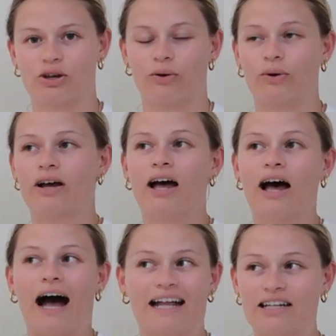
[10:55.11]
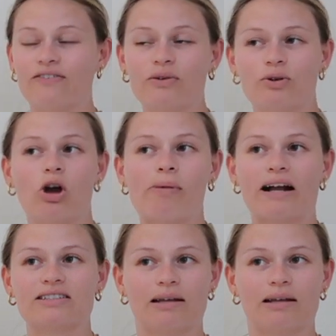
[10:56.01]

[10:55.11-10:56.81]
So I definitely would go back to